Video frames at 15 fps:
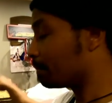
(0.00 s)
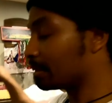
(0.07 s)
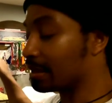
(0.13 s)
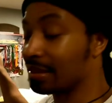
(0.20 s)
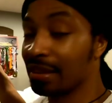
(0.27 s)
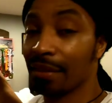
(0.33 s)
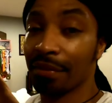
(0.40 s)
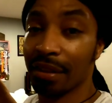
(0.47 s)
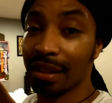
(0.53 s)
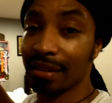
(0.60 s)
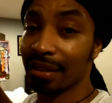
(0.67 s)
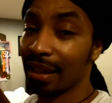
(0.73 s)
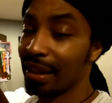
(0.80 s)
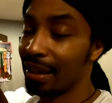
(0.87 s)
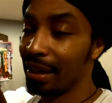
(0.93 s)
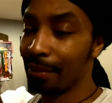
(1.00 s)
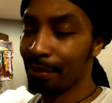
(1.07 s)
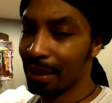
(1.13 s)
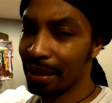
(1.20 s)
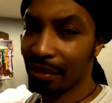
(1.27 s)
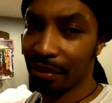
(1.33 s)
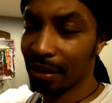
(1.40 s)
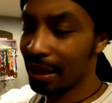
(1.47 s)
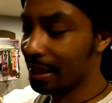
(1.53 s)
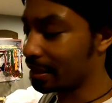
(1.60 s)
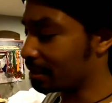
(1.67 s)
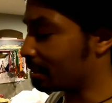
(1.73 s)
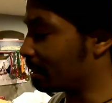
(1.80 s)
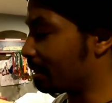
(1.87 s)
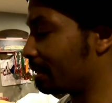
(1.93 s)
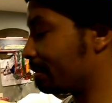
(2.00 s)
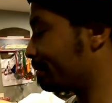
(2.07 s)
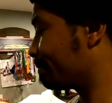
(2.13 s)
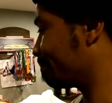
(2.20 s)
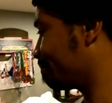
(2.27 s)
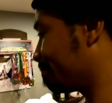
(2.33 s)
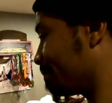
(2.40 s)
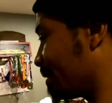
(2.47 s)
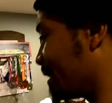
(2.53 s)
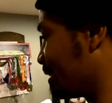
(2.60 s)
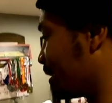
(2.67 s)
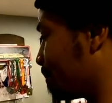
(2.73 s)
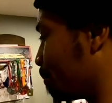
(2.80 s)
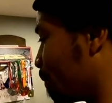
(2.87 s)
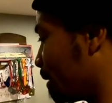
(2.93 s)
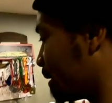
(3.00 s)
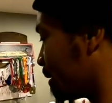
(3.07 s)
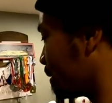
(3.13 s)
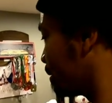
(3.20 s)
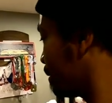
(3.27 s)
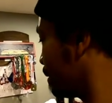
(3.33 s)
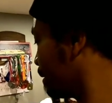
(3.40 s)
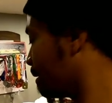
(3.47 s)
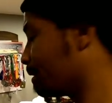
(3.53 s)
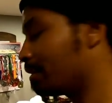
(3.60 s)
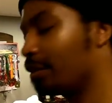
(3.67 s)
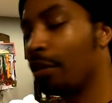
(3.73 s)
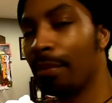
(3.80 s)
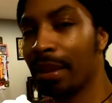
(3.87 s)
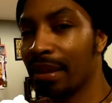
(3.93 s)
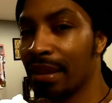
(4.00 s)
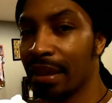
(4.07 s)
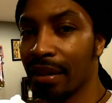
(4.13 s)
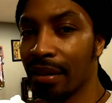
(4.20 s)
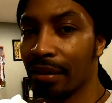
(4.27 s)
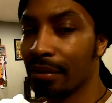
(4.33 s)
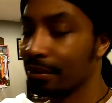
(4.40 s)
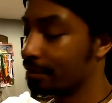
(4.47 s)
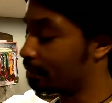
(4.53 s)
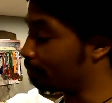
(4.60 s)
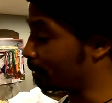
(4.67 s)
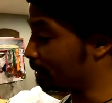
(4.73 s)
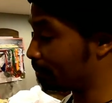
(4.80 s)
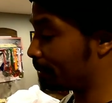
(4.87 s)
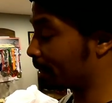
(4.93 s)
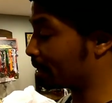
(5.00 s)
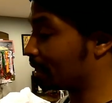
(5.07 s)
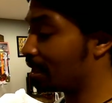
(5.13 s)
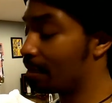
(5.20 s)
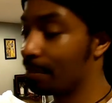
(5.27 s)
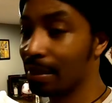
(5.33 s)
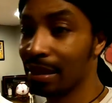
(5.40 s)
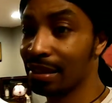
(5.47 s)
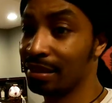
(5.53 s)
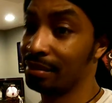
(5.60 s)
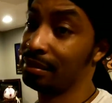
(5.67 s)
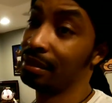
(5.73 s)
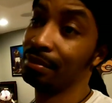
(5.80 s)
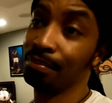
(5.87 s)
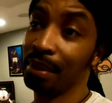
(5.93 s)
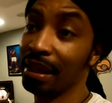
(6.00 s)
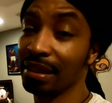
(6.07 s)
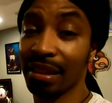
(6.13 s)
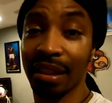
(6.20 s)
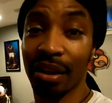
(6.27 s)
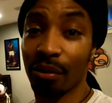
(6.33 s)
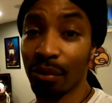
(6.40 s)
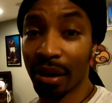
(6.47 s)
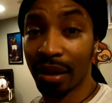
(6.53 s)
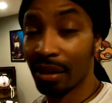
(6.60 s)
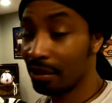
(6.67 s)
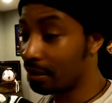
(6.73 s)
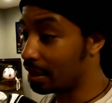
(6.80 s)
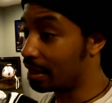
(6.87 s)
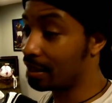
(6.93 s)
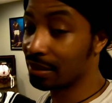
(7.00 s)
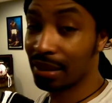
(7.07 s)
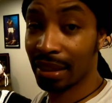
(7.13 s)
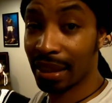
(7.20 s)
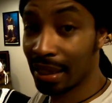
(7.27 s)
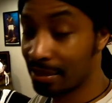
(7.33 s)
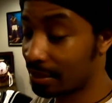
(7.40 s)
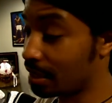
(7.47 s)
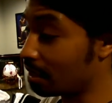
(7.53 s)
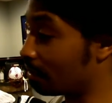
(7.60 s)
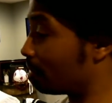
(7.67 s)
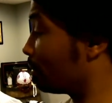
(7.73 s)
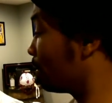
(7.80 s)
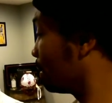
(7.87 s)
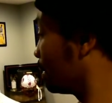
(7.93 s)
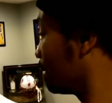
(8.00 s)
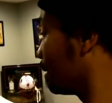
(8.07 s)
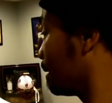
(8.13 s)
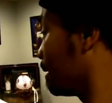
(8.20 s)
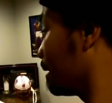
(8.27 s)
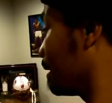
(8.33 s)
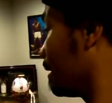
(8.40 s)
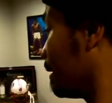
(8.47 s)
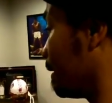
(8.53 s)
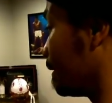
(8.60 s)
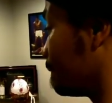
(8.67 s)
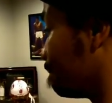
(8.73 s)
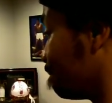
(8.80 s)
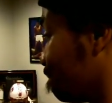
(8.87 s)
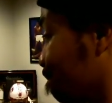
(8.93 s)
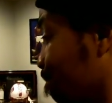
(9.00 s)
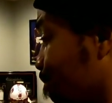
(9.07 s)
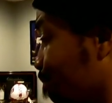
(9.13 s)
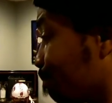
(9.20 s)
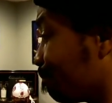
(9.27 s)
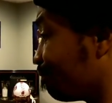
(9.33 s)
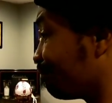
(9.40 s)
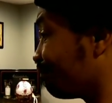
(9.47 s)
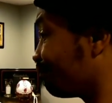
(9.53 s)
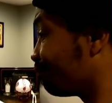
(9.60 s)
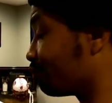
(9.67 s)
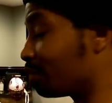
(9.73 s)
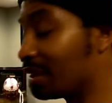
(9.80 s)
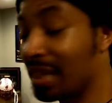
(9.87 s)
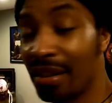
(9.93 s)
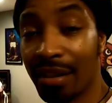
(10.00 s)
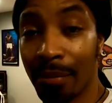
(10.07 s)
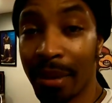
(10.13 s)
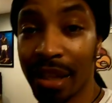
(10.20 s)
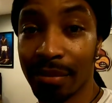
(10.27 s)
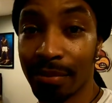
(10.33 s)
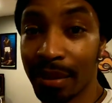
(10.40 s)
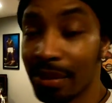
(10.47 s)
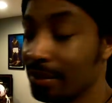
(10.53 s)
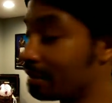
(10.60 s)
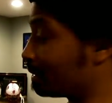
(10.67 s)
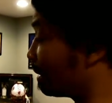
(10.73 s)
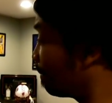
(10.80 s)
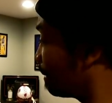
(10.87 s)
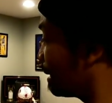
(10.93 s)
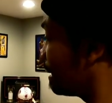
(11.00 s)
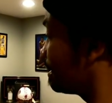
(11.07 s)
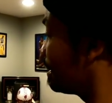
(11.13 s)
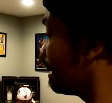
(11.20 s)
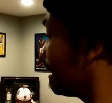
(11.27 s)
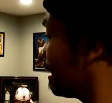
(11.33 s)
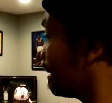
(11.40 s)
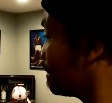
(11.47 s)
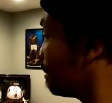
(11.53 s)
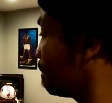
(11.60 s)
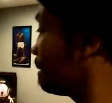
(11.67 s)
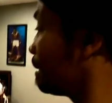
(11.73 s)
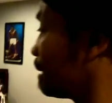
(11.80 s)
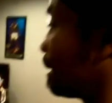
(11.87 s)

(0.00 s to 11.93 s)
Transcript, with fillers: but the stuff on the inside I bid on an accident. End up winning. No big deal. Went and picked it up, and it's basically a regular house like y'all saw. And went down in the basement. They already had tags on it.